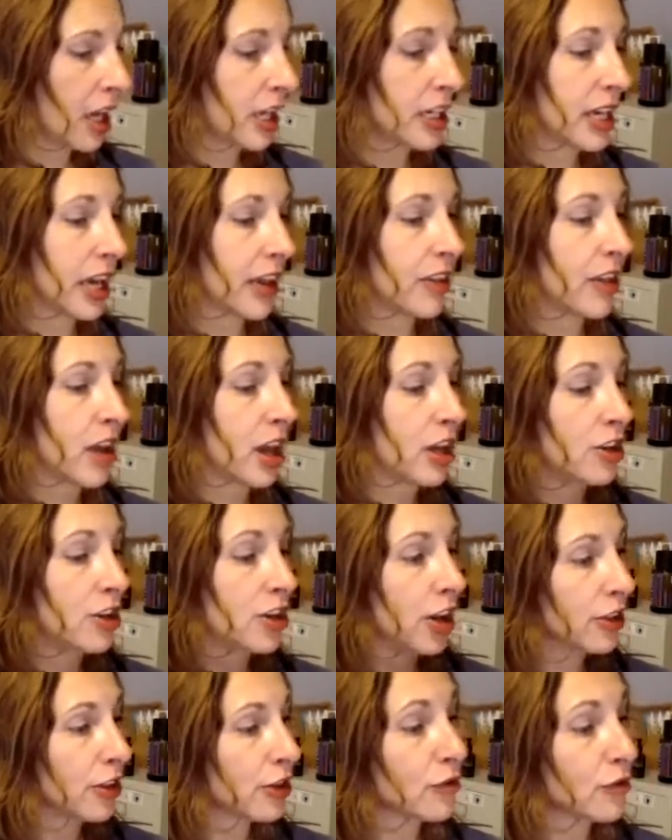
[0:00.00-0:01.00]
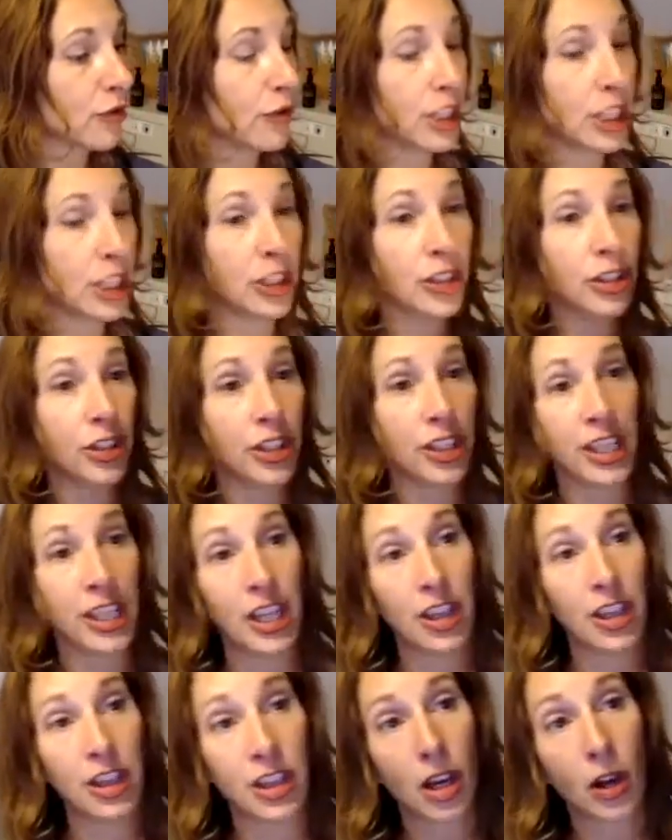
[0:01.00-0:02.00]
Now, another really good
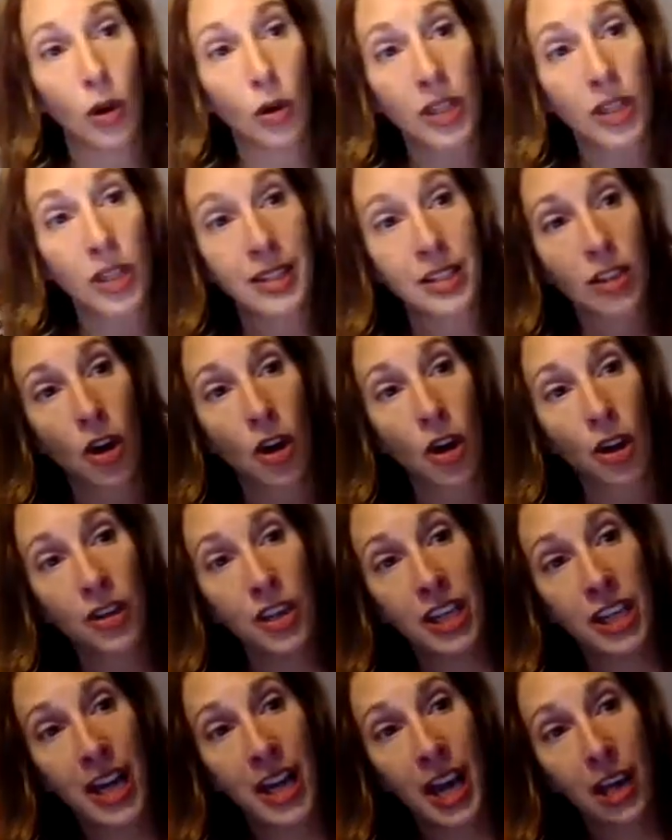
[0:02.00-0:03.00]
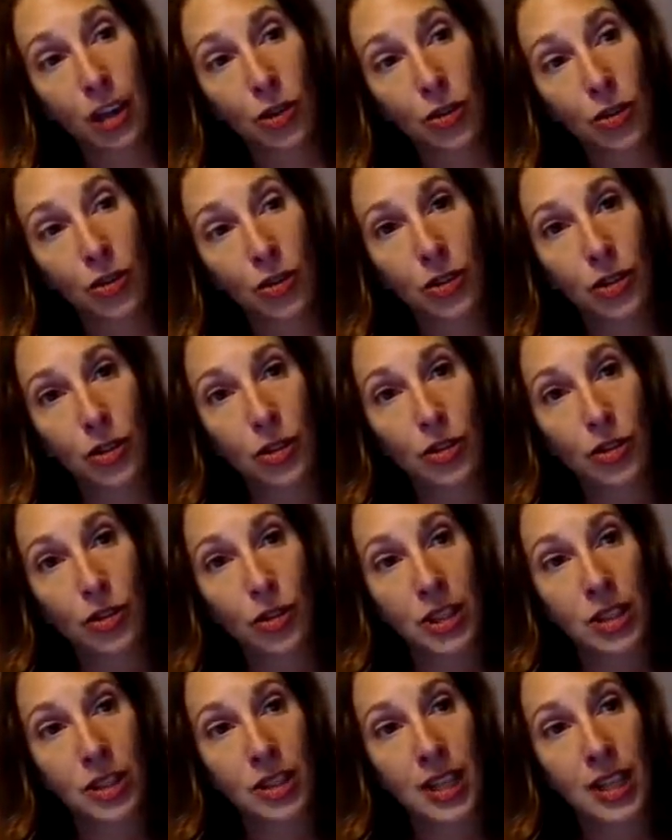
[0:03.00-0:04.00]
kit, though, is called the Natural
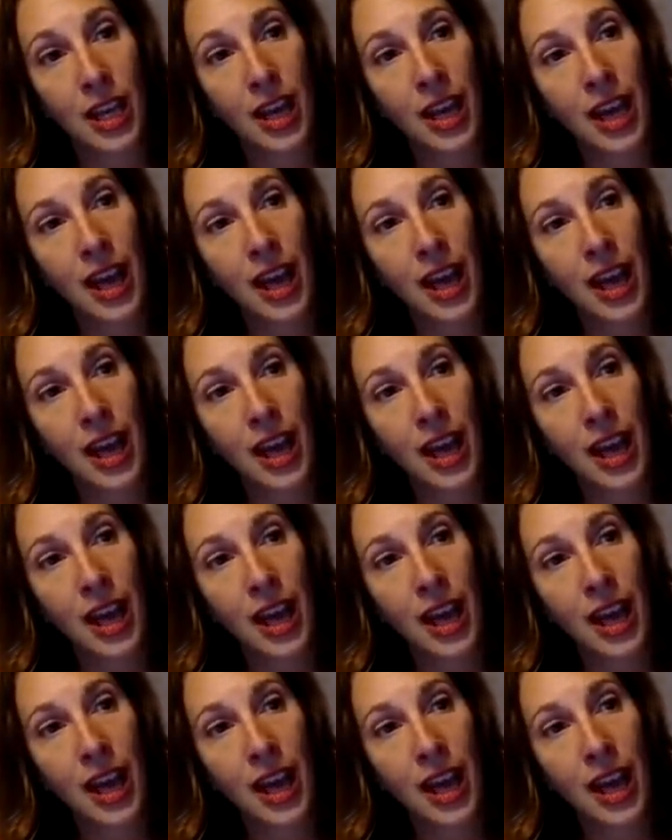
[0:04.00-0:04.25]
Solutions.